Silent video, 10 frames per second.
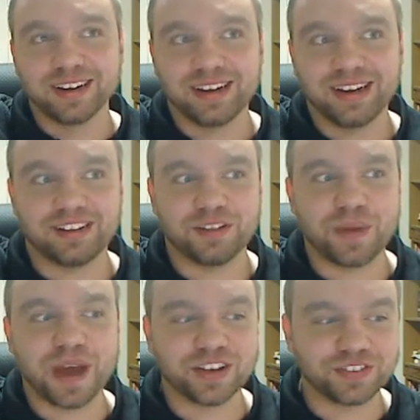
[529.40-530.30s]
in the
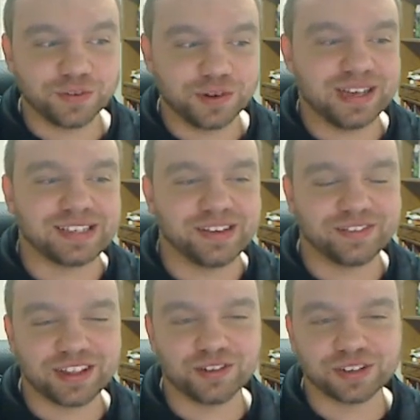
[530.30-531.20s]
past few weeks,
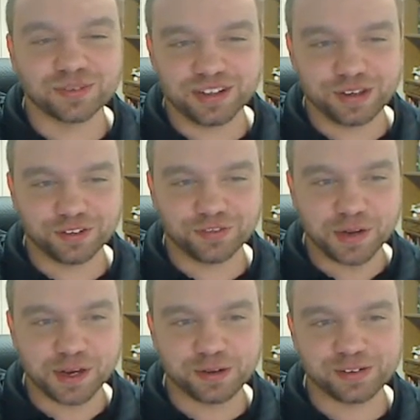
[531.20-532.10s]
even though some of the other
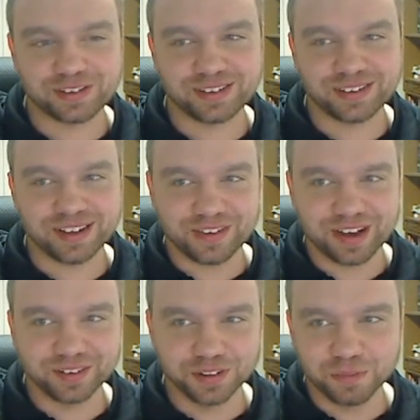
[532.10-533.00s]
videos have
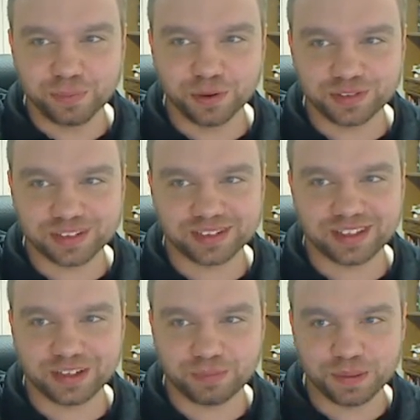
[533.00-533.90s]
gotten a little boost because I
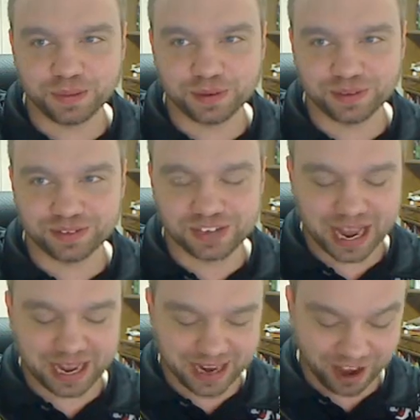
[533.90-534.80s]
think people are
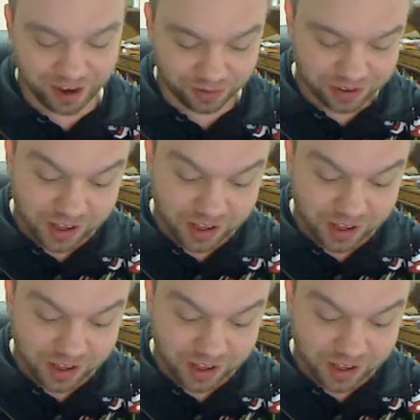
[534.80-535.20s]
checking out